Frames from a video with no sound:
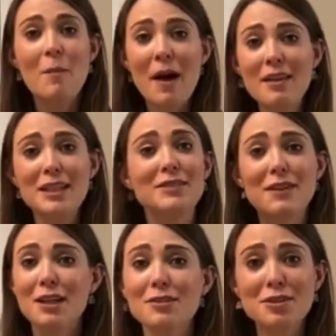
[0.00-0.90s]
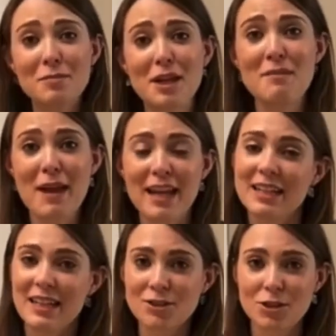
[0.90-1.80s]
But these videos are being made
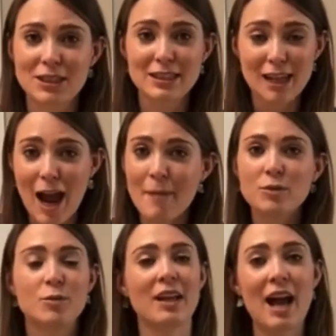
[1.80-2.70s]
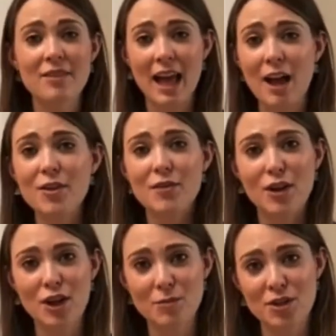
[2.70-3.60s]
in interesting times when we have the health of
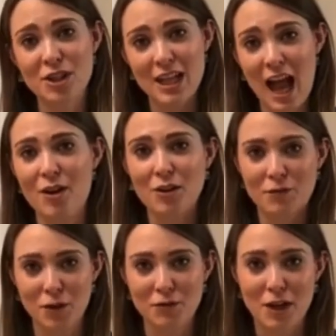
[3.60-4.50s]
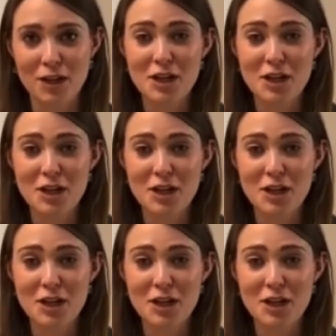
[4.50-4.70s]
our community at our forefront.